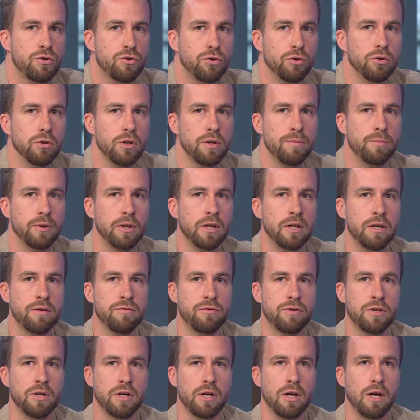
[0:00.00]
truly believe
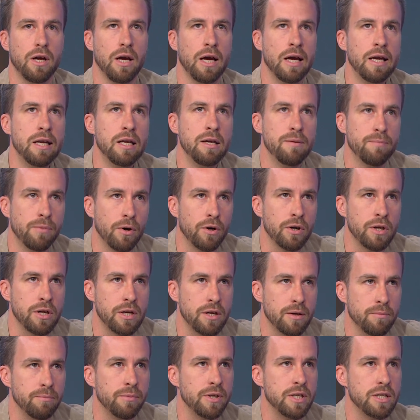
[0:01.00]
that anybody
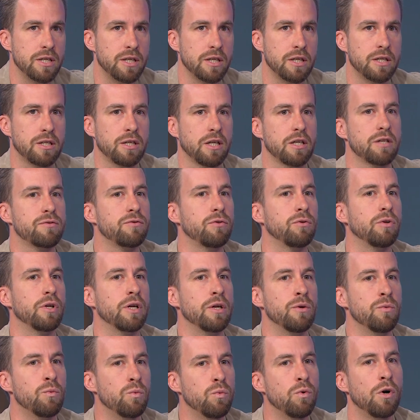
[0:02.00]
can be successful
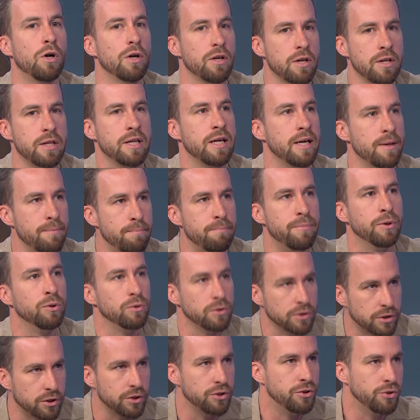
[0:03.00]
in what they're
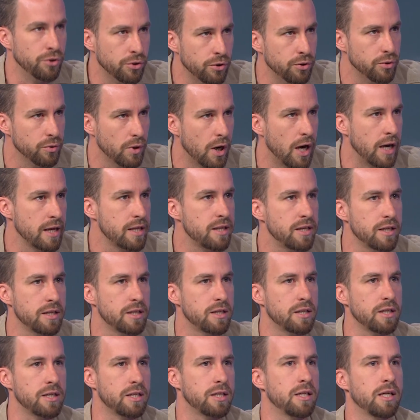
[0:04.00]
built to do. I think
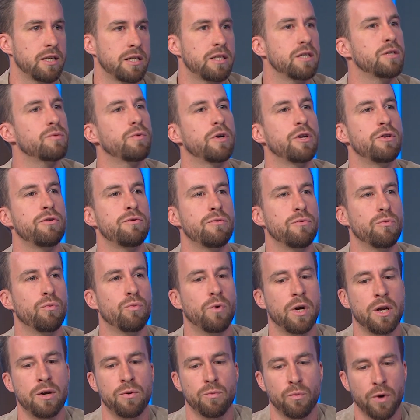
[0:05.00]
success is
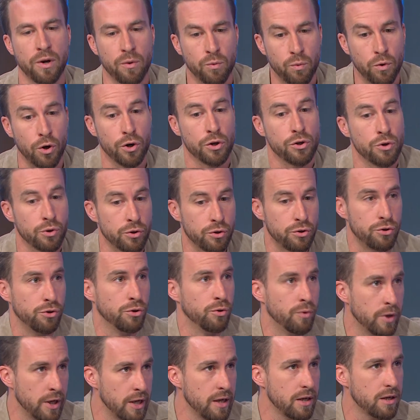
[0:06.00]
when what you're
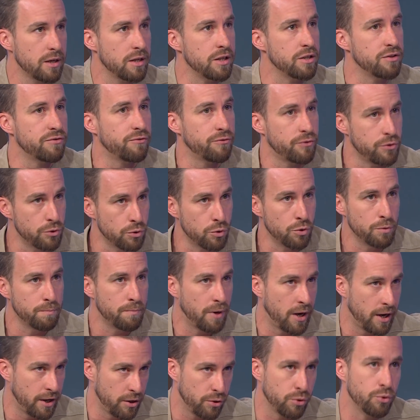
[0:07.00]
doing is fueled
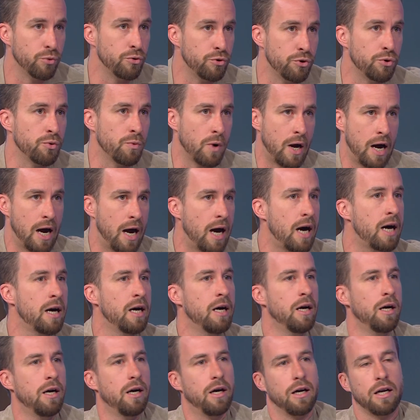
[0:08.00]
by who you are,
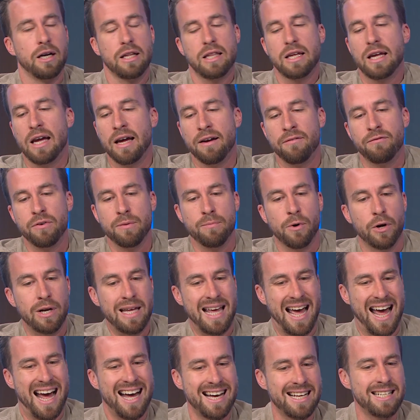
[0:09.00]
and I think everybody
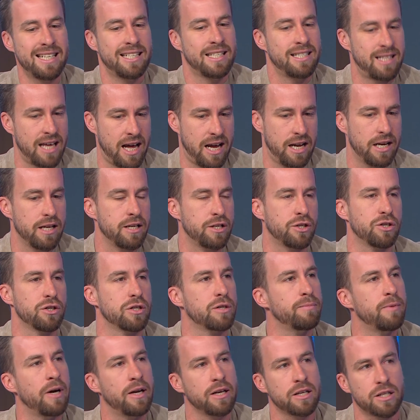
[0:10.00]
has that. It's
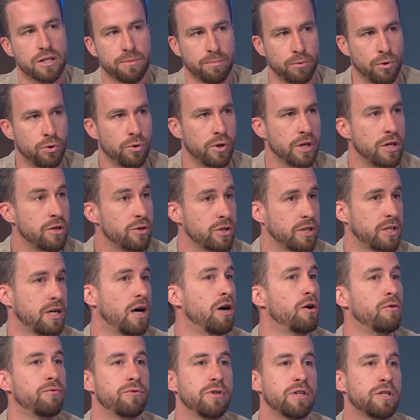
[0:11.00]
just about exploring
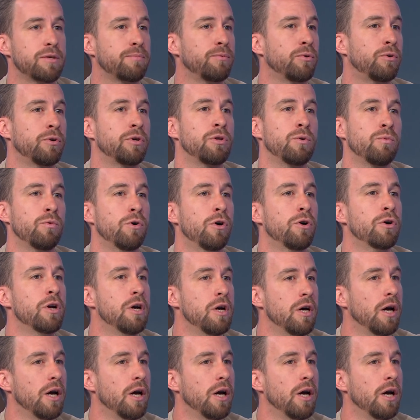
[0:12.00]
yourself and exploring the world